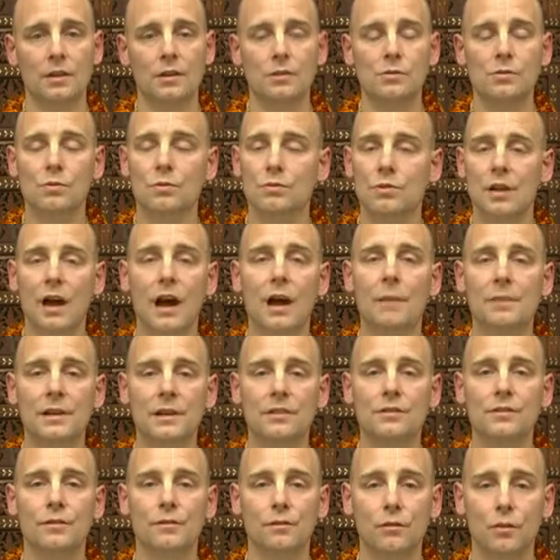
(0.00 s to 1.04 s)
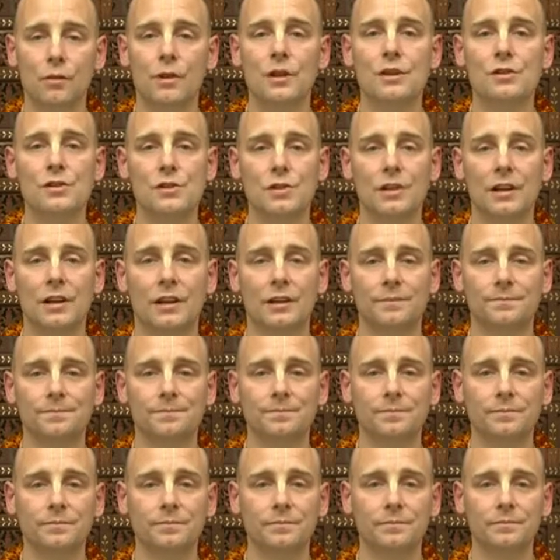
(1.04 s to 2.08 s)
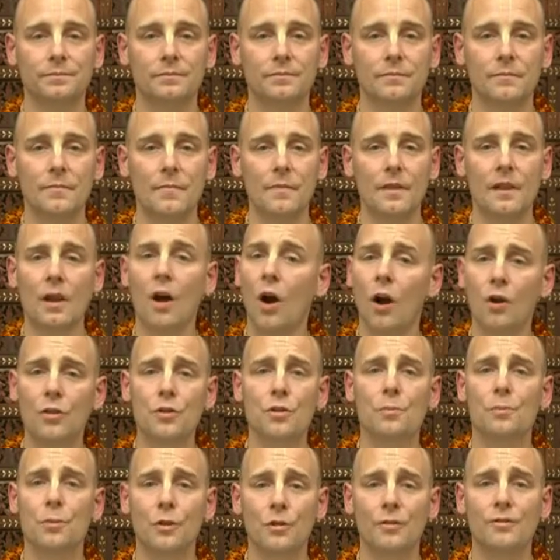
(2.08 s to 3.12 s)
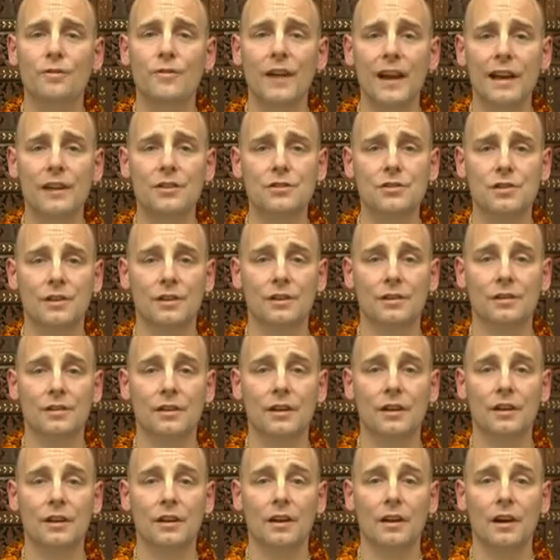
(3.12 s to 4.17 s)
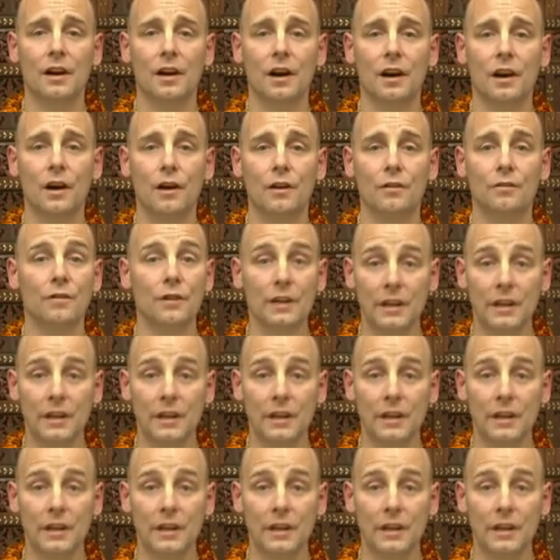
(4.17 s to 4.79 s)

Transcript: So, topics of Krishna are the perfection of